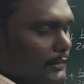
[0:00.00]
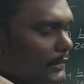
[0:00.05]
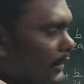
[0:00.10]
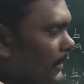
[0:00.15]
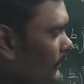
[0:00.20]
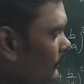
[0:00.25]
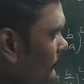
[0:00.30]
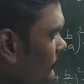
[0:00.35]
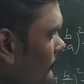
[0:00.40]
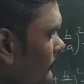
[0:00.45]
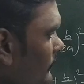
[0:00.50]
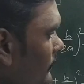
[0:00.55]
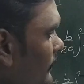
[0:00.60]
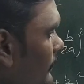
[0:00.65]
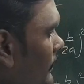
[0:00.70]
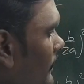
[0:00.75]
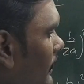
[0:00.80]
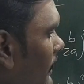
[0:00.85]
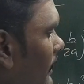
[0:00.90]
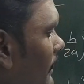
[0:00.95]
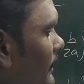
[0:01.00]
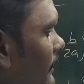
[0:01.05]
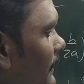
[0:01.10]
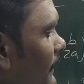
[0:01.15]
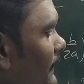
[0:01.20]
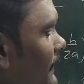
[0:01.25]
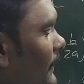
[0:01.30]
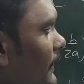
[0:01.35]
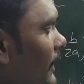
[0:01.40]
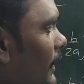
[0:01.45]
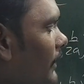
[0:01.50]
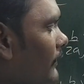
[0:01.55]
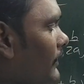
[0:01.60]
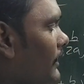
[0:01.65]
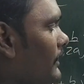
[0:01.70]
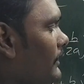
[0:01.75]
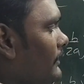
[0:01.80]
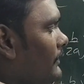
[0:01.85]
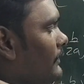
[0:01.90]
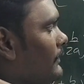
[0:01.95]
Then in this
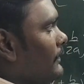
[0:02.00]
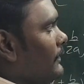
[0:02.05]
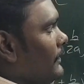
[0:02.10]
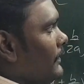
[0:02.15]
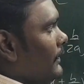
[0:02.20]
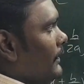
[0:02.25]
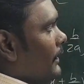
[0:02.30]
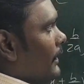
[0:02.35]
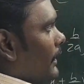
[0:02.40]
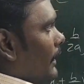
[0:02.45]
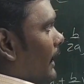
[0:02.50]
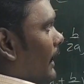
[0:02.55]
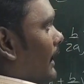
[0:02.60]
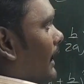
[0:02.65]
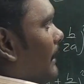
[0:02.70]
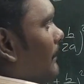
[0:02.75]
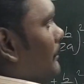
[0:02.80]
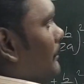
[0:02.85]
interval, a